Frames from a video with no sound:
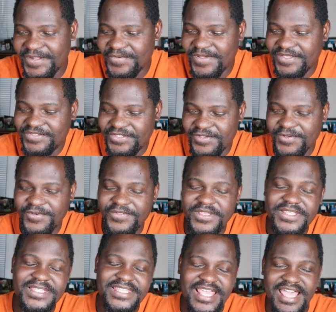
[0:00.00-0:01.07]
anyway, so
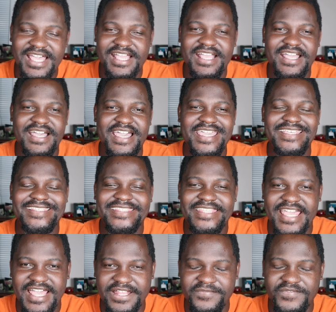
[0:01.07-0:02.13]
the saga is
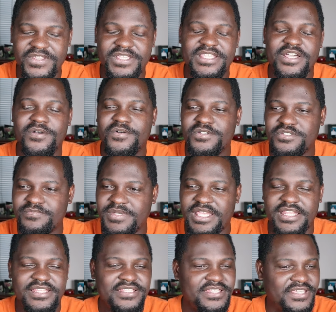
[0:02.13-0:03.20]
done. Vita
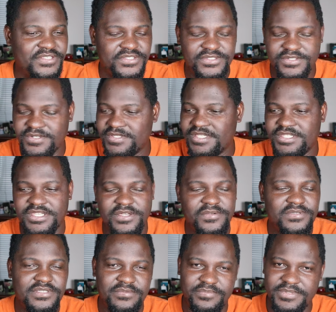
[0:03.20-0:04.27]
Osimhen is not a
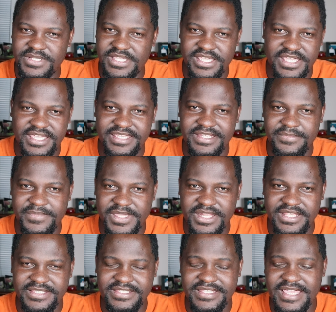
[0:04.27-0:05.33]
Chelsea player. He
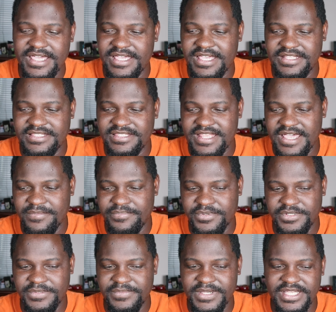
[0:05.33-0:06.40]
remains na at
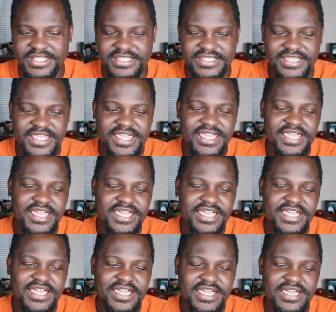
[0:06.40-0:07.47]
Napoli, but
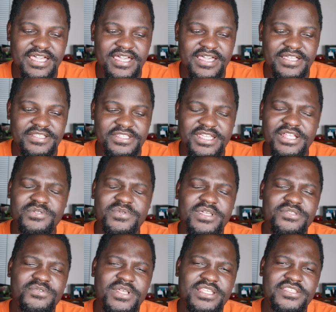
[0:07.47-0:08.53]
uh,
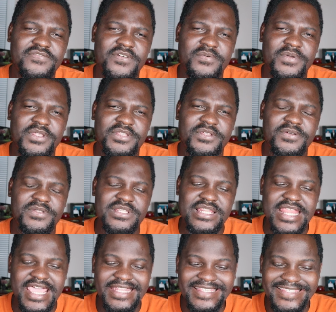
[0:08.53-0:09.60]
January transfer window.
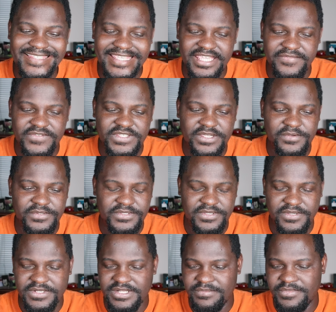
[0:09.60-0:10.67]
Let's see if
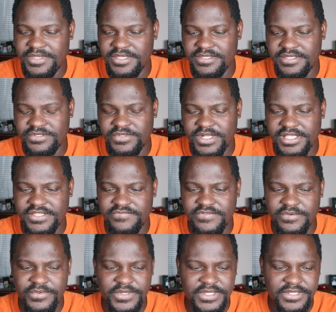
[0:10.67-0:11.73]
Chelsea are going to be in the
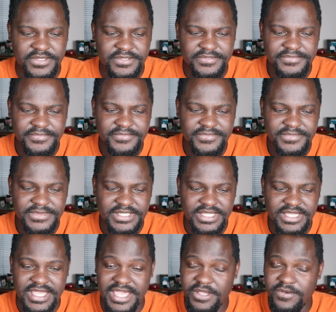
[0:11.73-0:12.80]
transfer window.
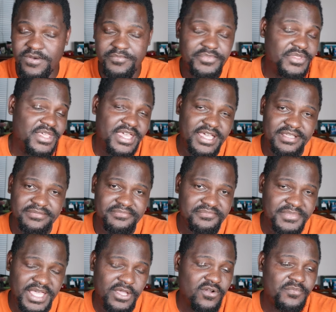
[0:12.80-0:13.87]
I hope they are.
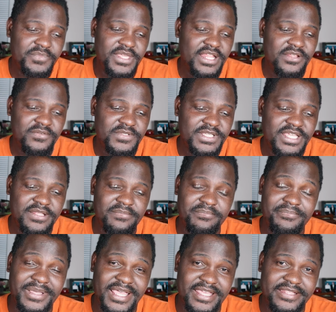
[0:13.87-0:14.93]
I hope they don't
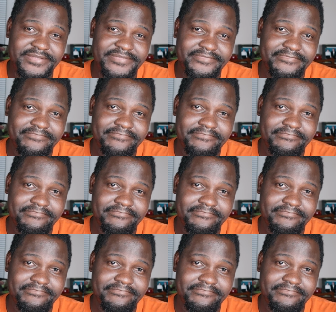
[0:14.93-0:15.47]
get banned